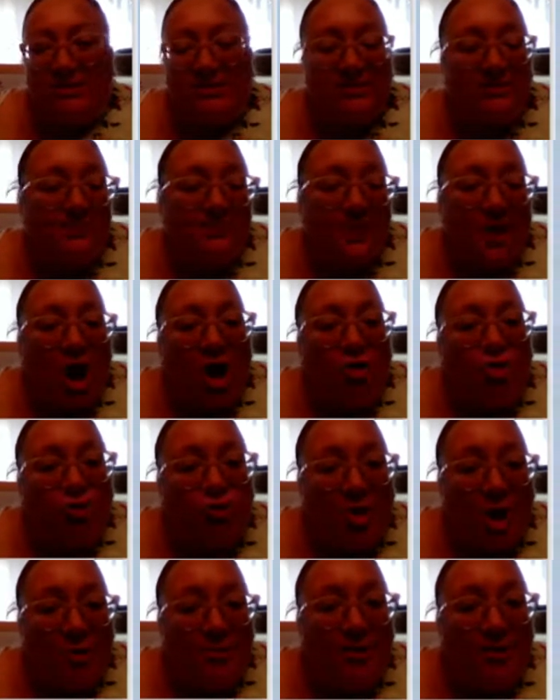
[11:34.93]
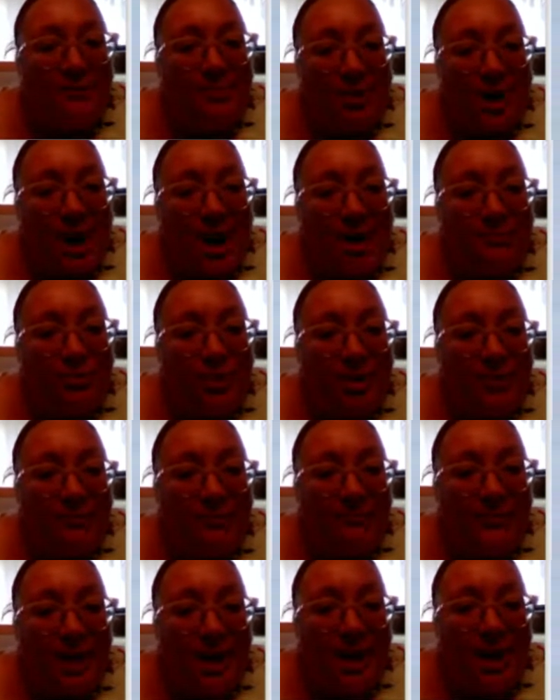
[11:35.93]
A growing problem.
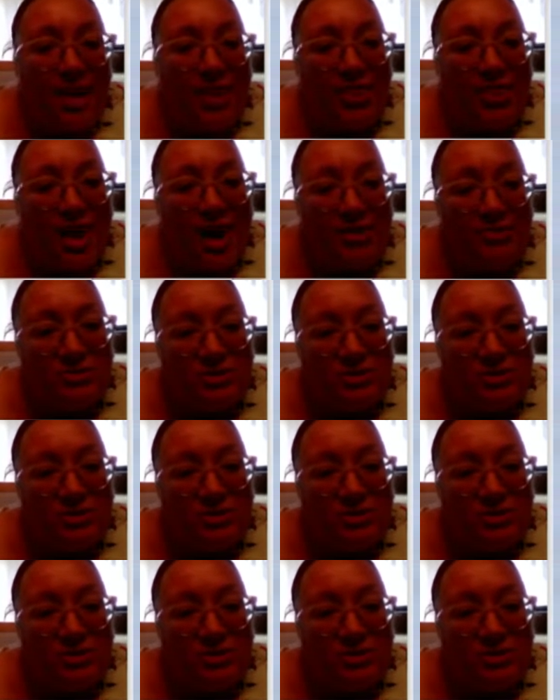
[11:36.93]
Thousands